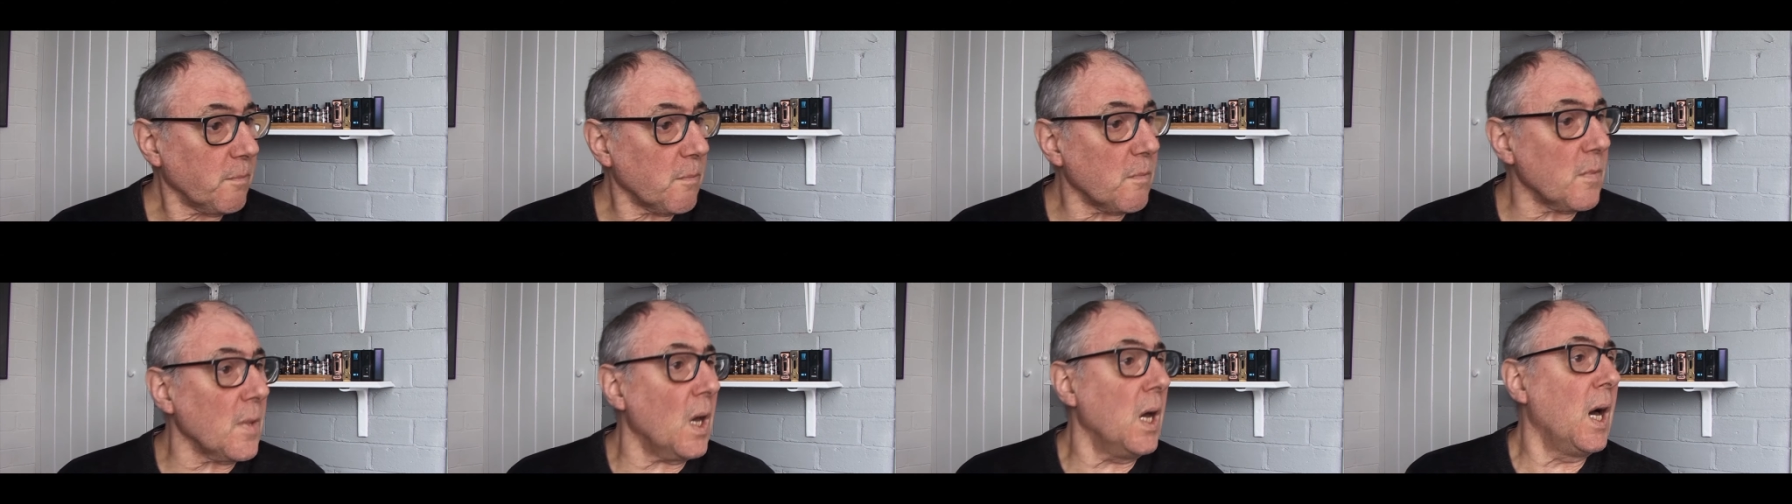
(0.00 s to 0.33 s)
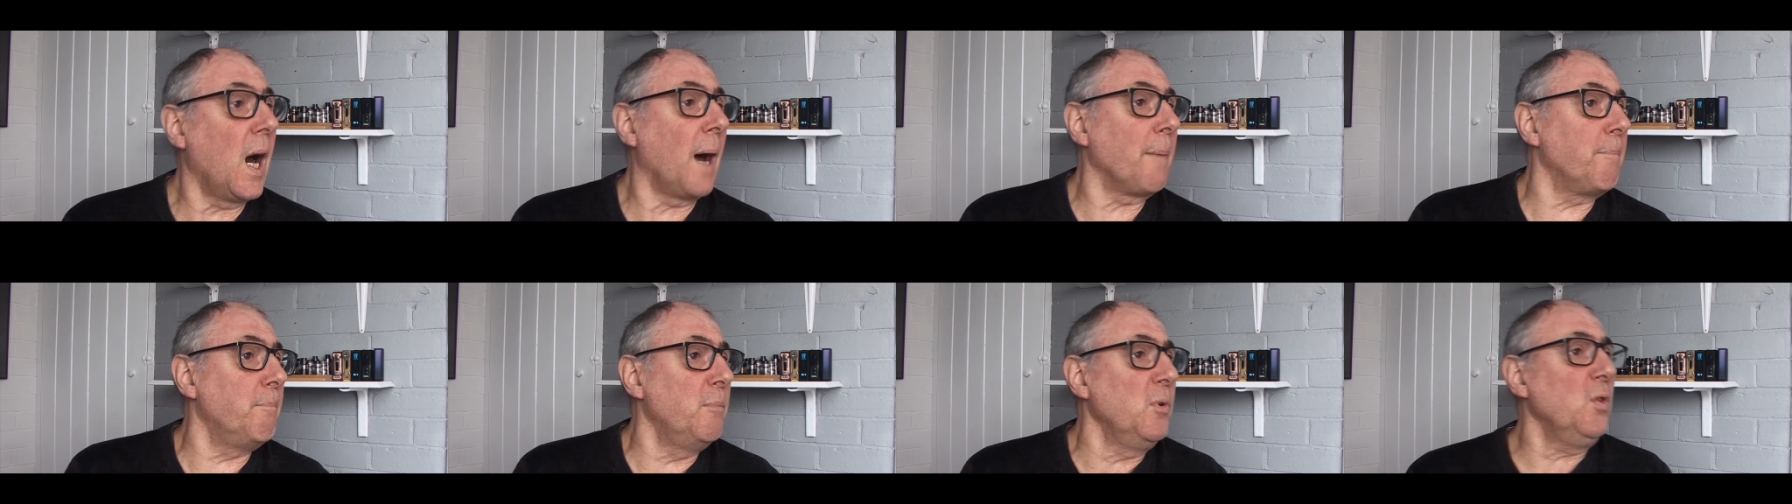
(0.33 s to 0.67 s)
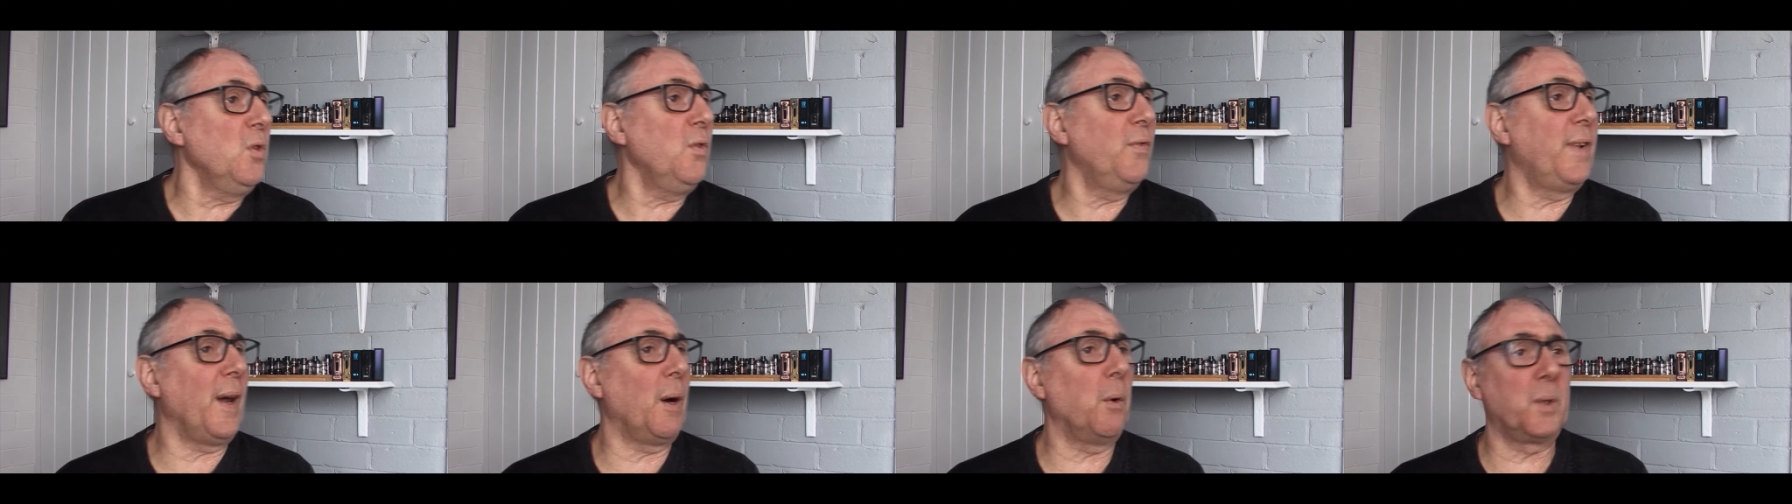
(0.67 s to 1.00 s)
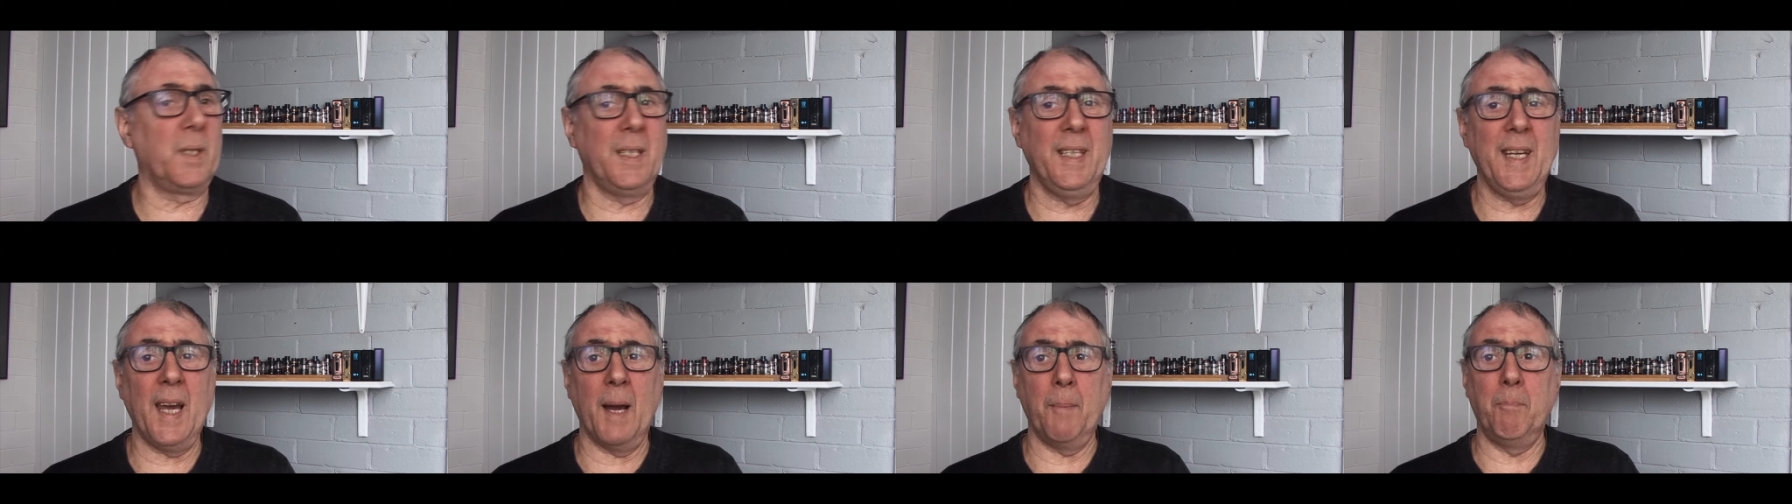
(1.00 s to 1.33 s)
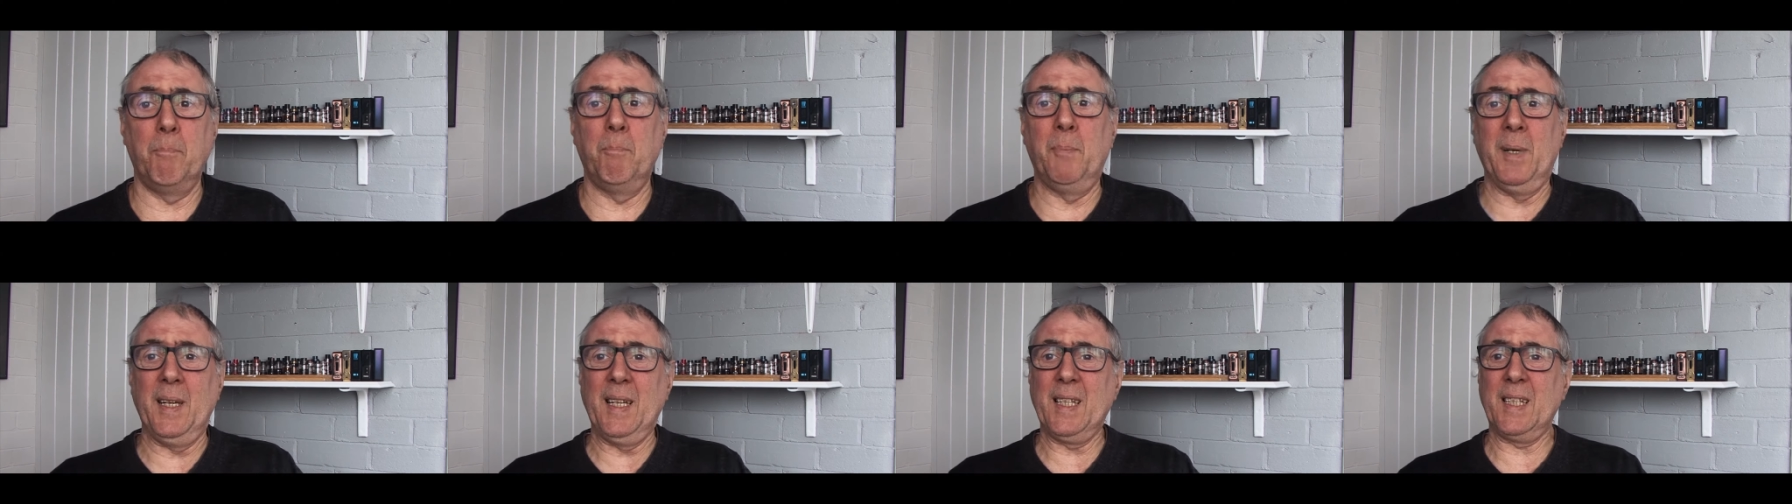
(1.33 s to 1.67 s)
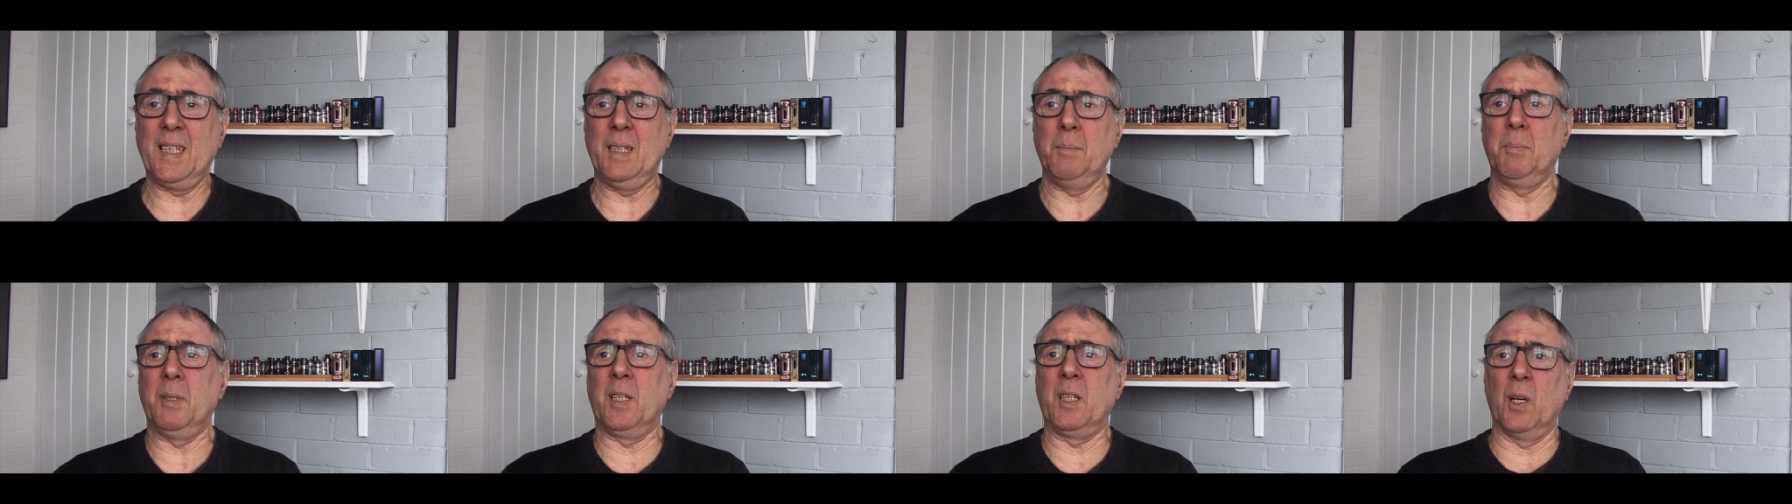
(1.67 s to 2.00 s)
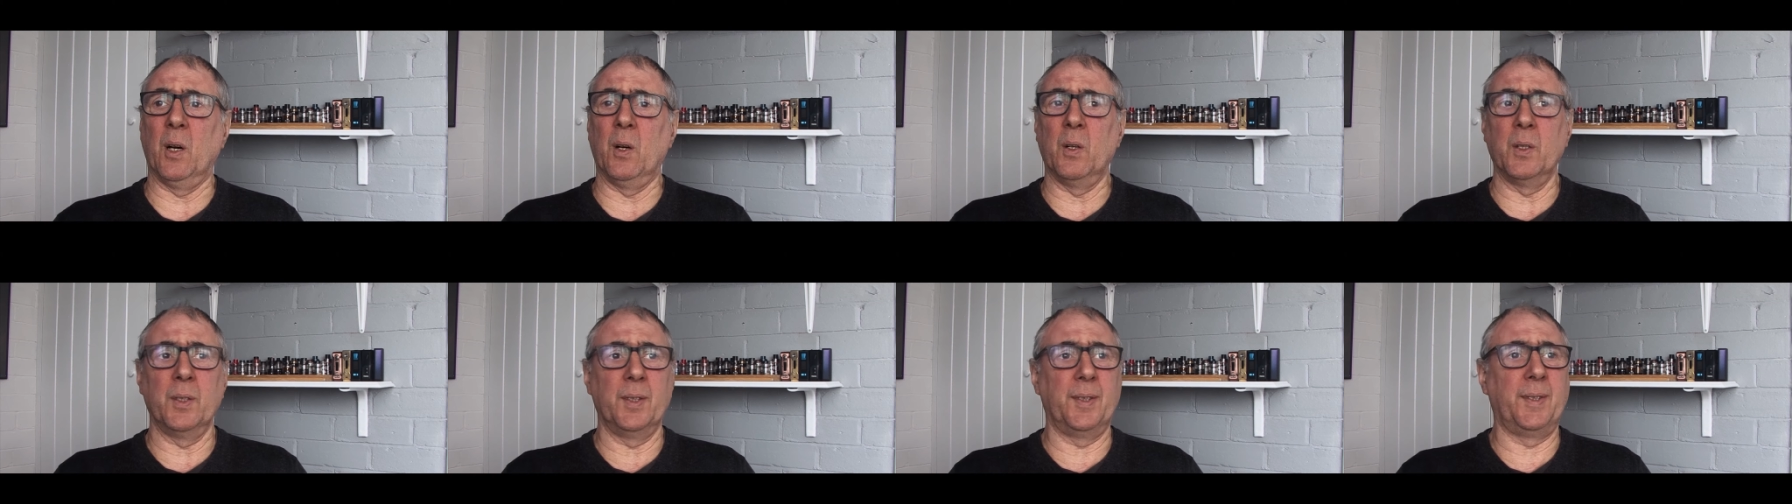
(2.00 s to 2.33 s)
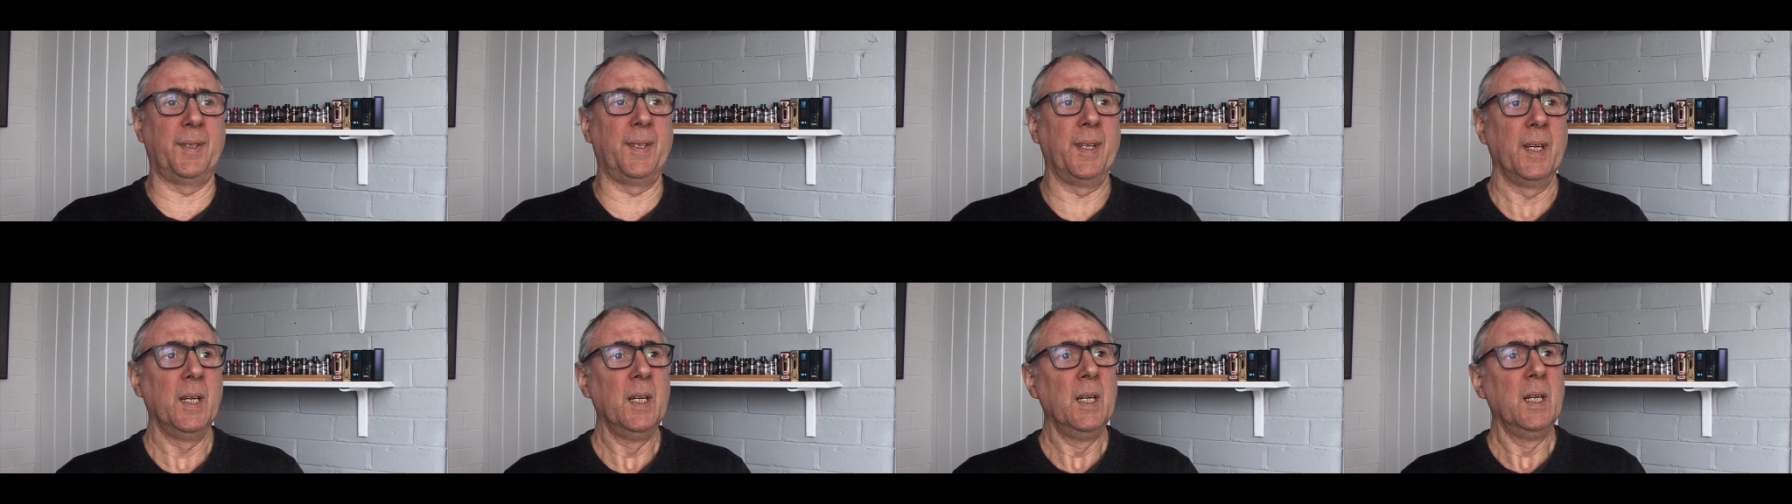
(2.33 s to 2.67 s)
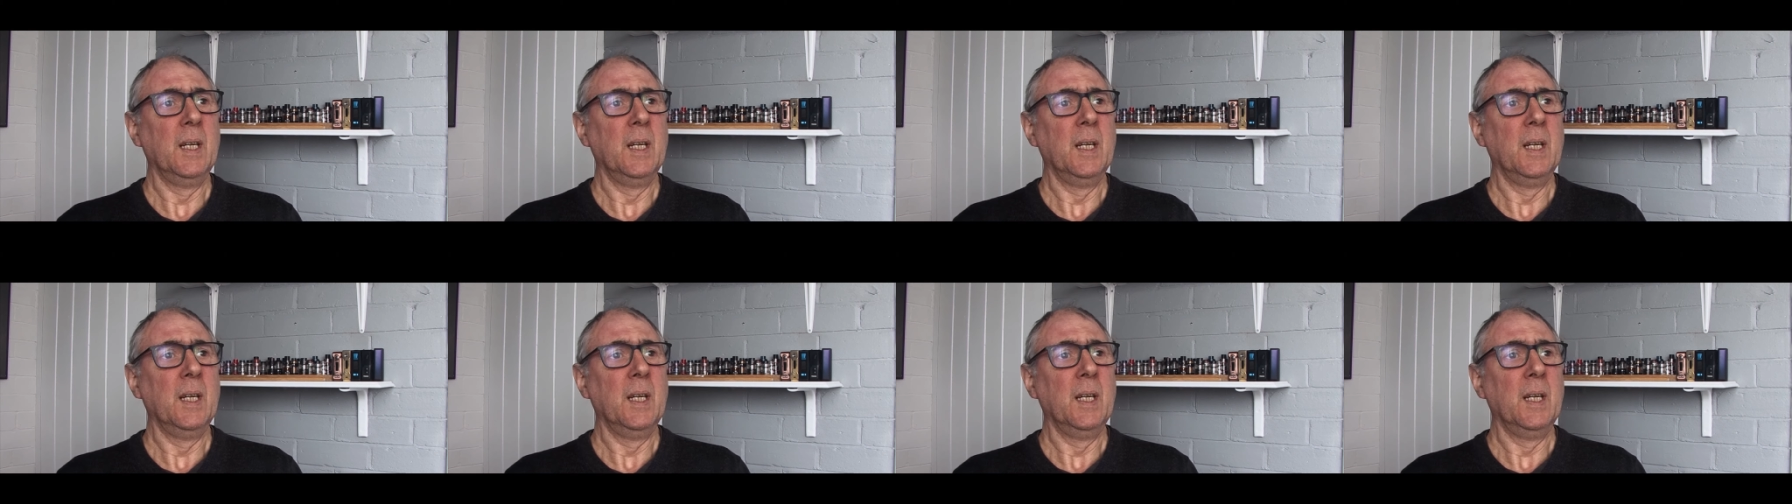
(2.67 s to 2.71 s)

I've moved out here basically because